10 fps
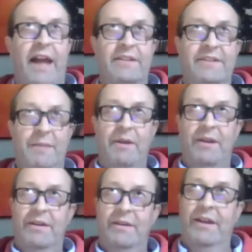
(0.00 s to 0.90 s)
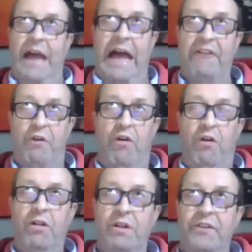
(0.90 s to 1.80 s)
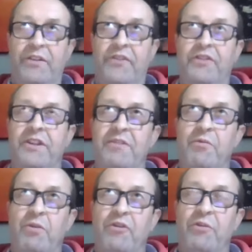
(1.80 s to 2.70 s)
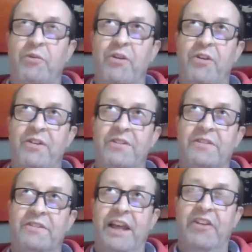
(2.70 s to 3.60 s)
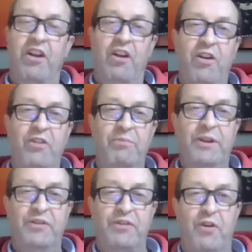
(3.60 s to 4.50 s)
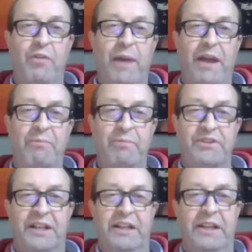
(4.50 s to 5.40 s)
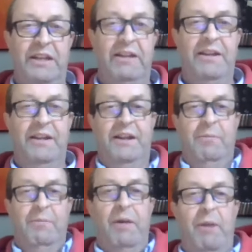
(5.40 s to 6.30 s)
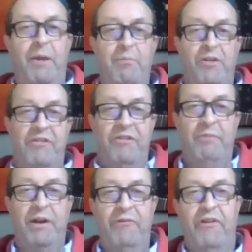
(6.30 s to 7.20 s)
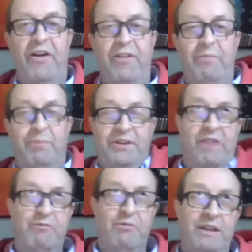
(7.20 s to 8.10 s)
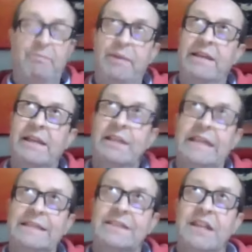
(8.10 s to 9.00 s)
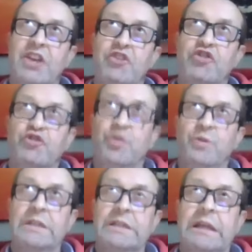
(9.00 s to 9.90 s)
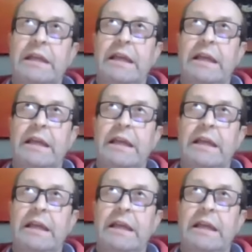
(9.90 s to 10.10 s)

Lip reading: academic at all. Study was a word that I heard being thrown about, particularly by my mother and my father, but never really paid any attention to it.